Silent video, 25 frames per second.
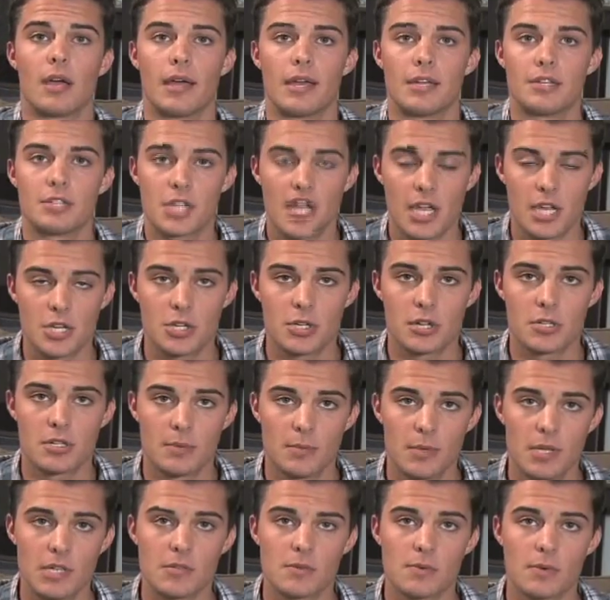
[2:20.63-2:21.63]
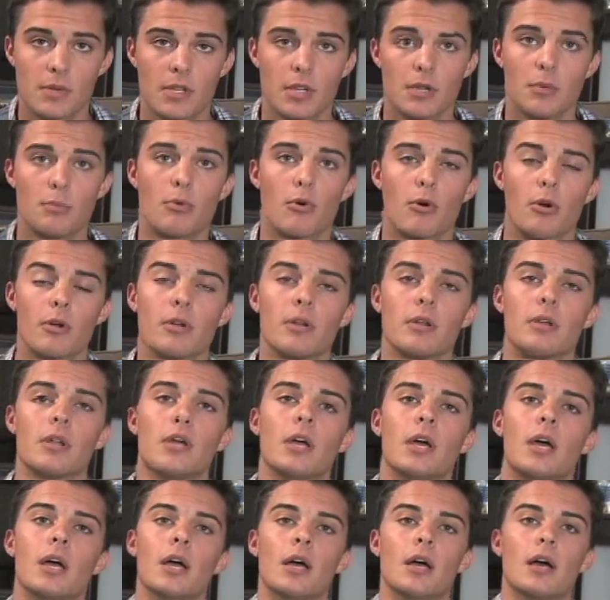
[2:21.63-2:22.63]
Education to me is really important,
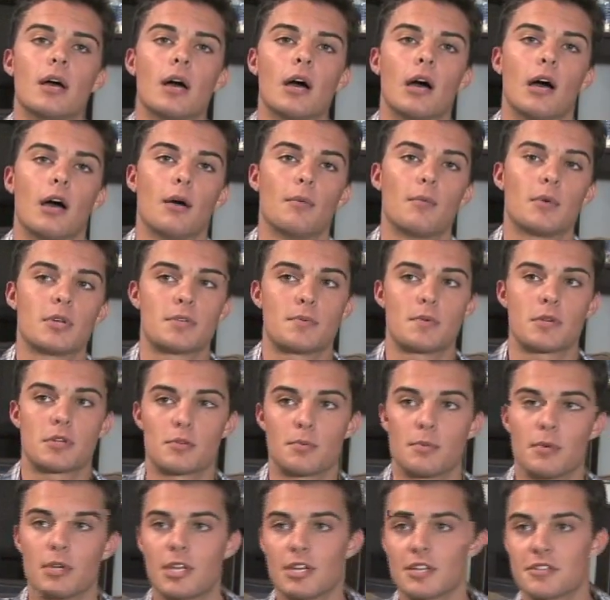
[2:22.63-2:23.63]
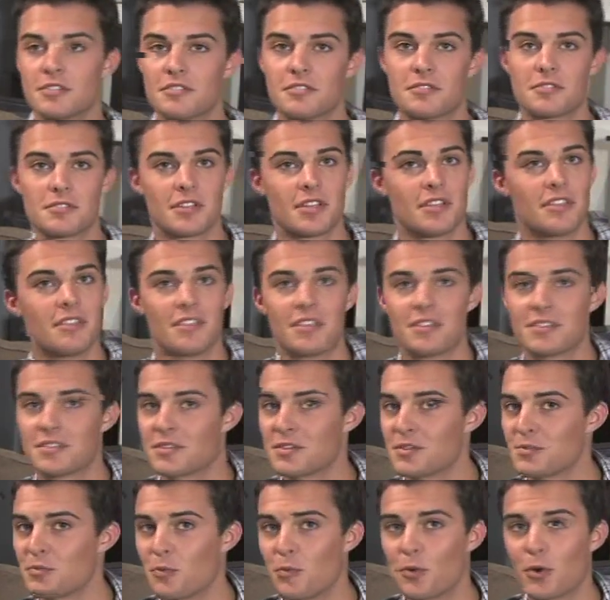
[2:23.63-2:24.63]
especially because in
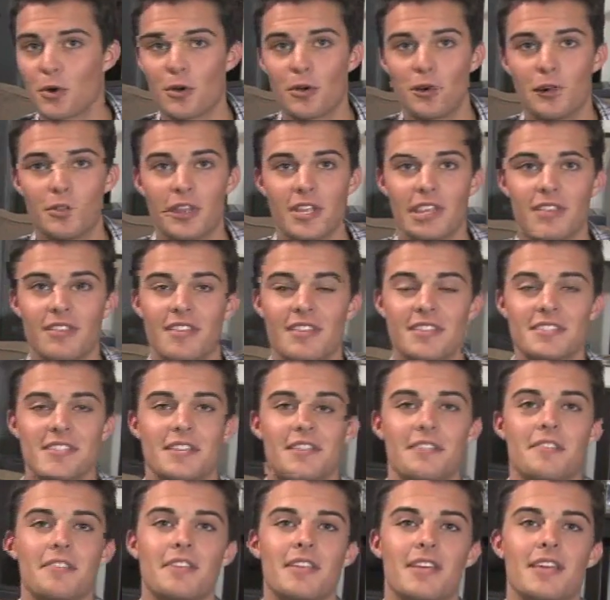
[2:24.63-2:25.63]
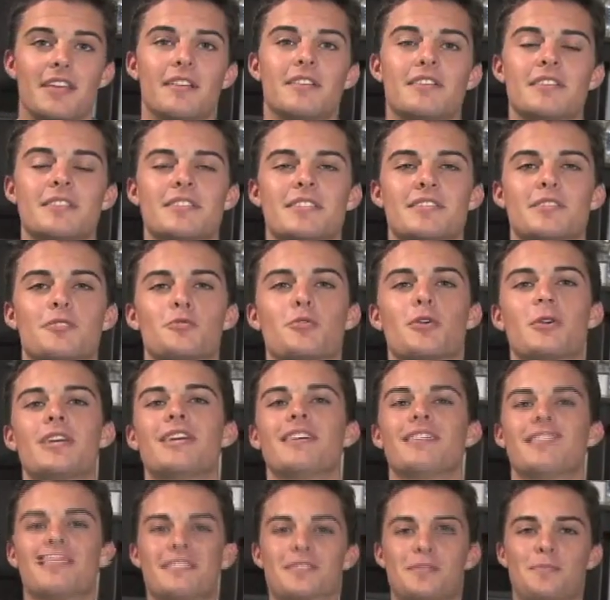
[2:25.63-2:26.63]
this world, in this
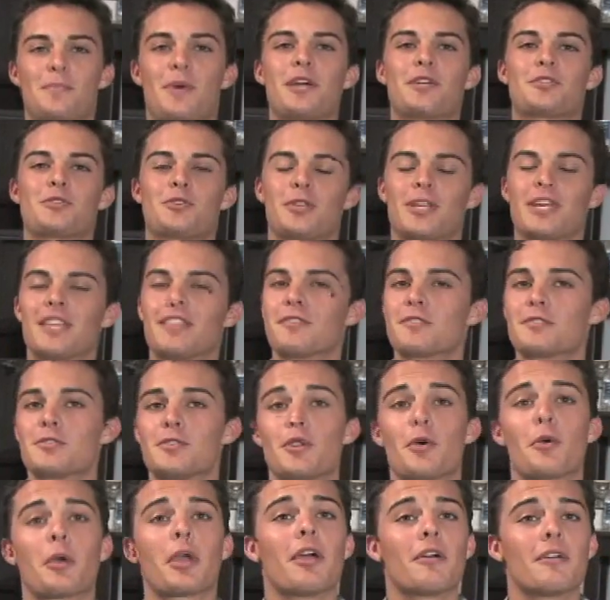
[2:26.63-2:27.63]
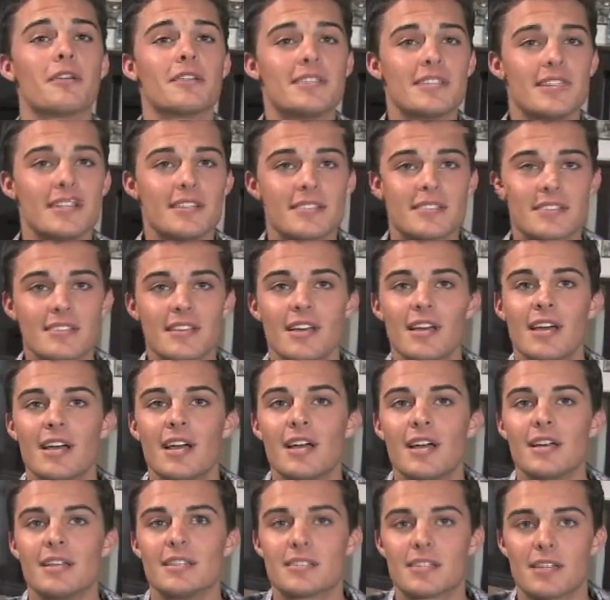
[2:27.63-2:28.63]
industry, especially, there's no guarantees.
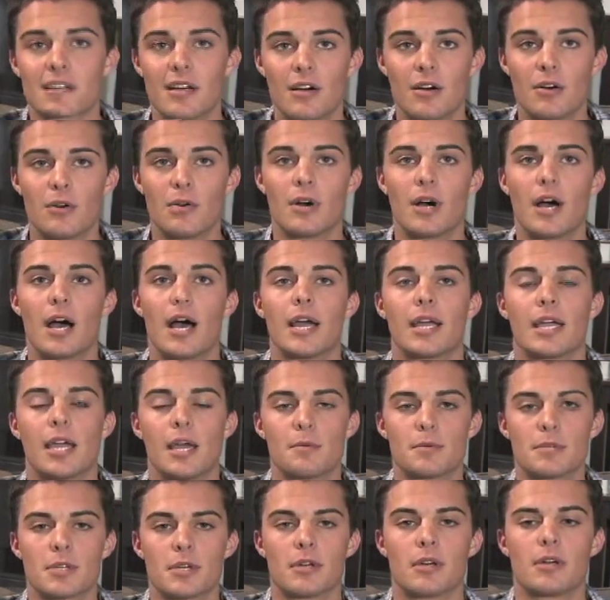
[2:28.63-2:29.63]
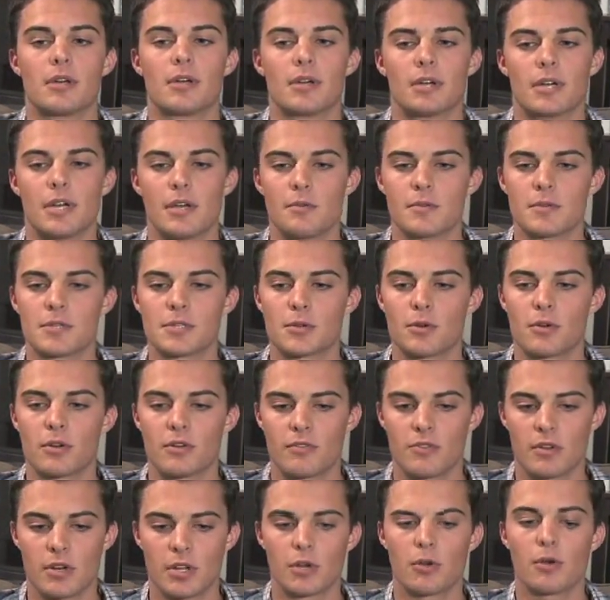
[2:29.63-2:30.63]
So I kept it was
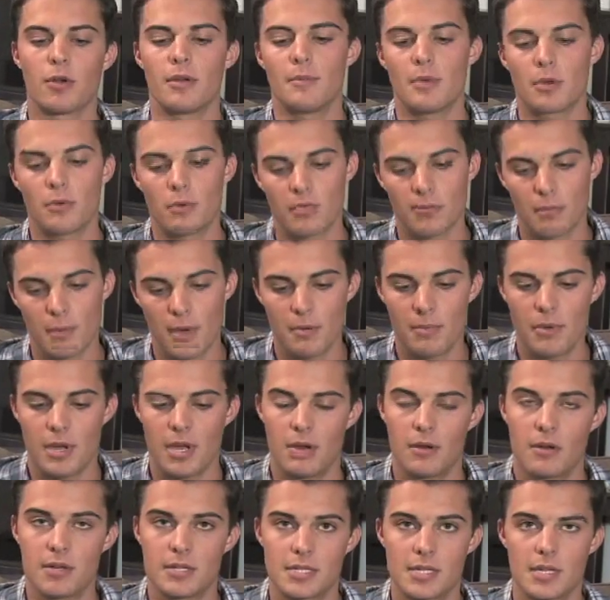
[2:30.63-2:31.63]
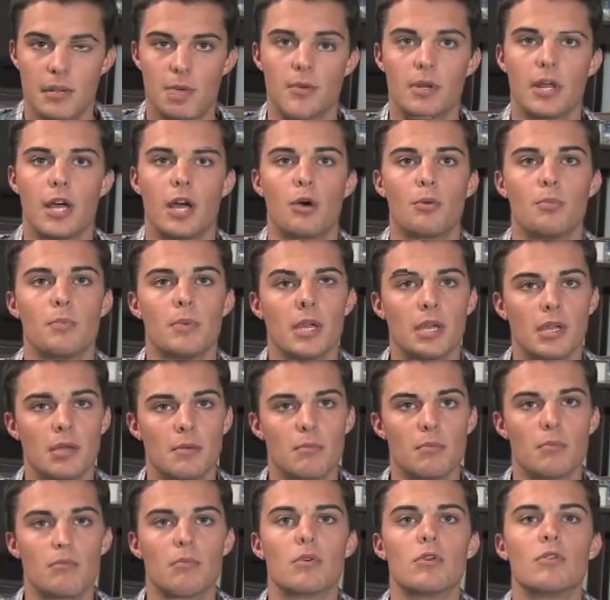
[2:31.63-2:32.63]
sort of an agreement with my parents. They would help
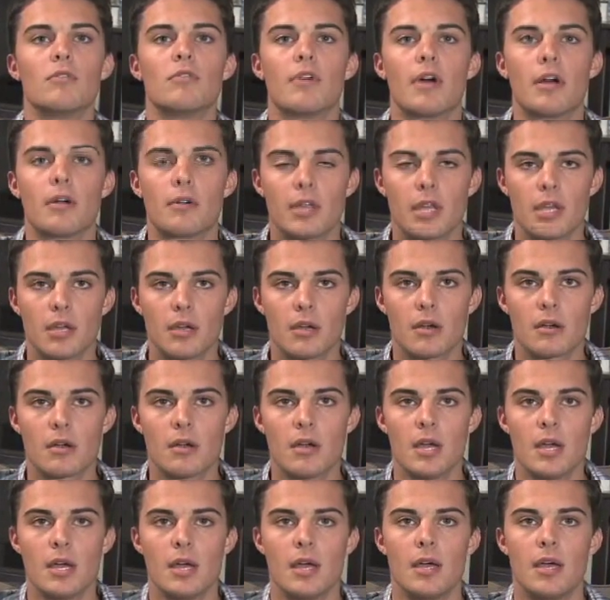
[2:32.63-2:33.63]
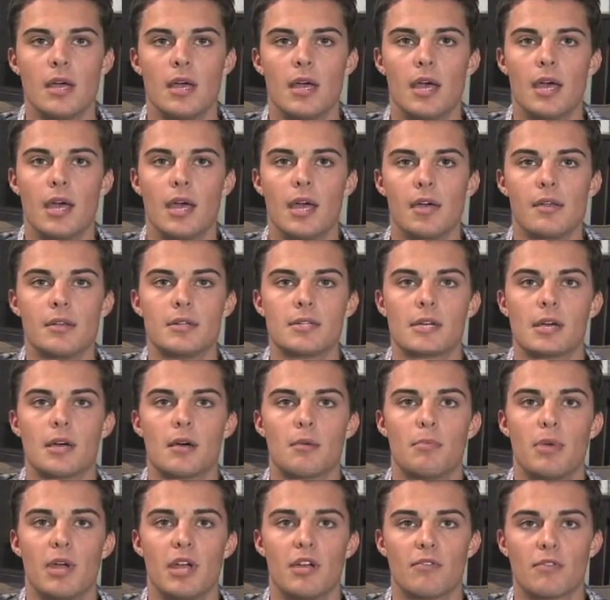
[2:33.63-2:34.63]
me move out here and
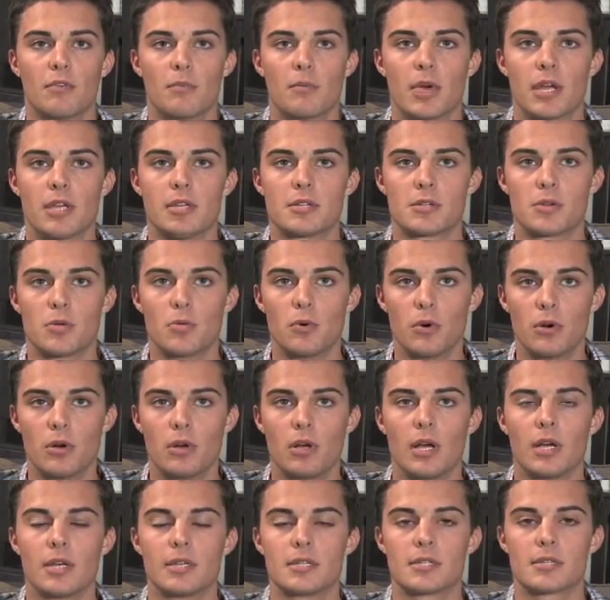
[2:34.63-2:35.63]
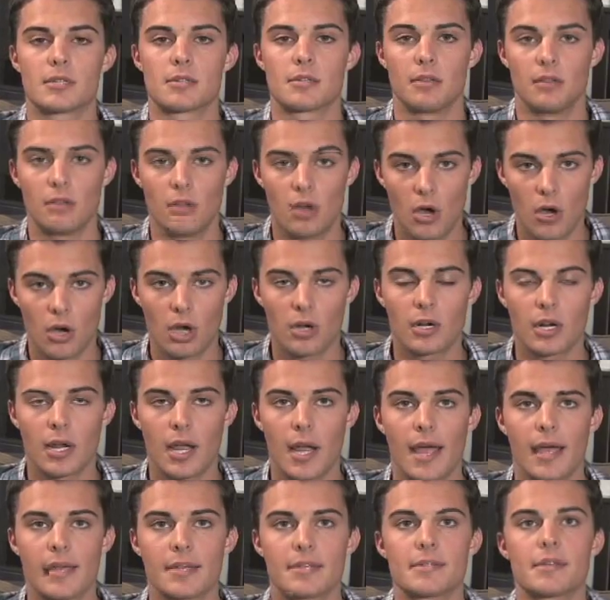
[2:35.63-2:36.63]
pay for my school as
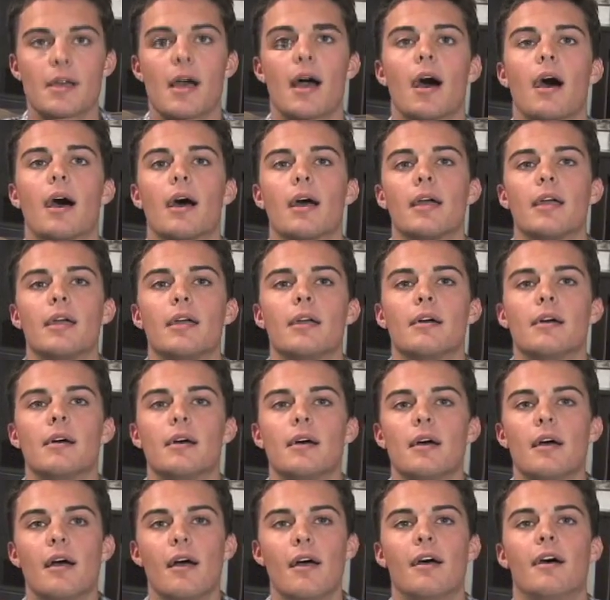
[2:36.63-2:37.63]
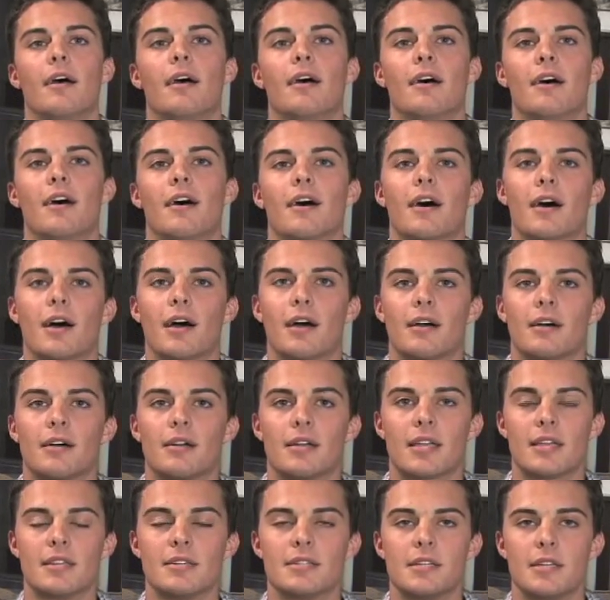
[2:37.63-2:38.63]
long as I
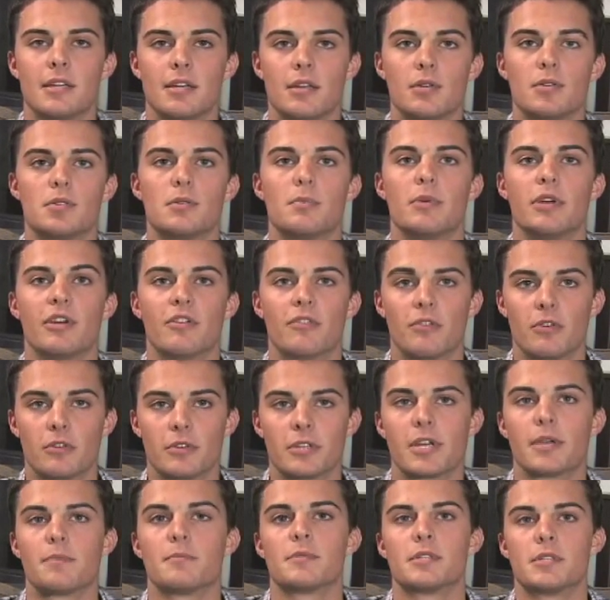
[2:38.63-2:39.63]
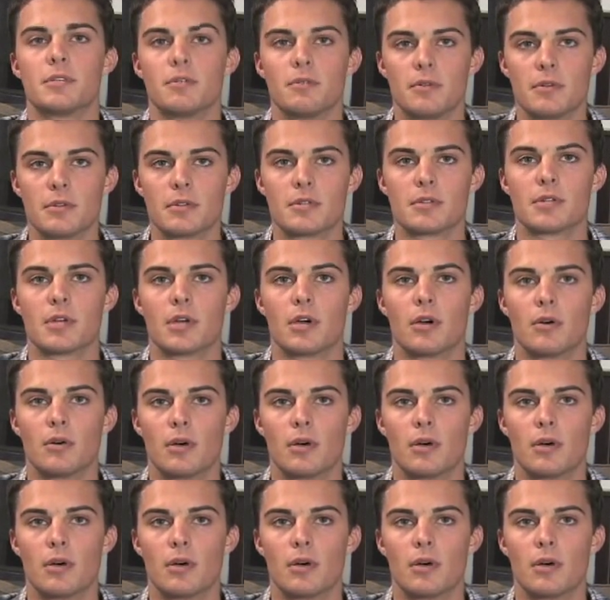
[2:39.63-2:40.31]
continued to be a full-time student. So